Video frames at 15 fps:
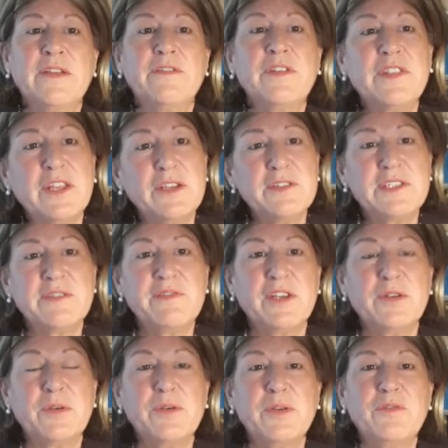For those of
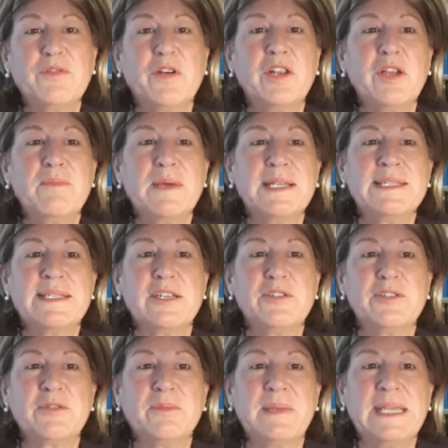you who follow my
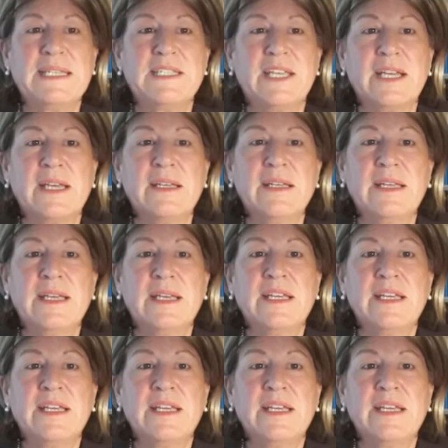social media,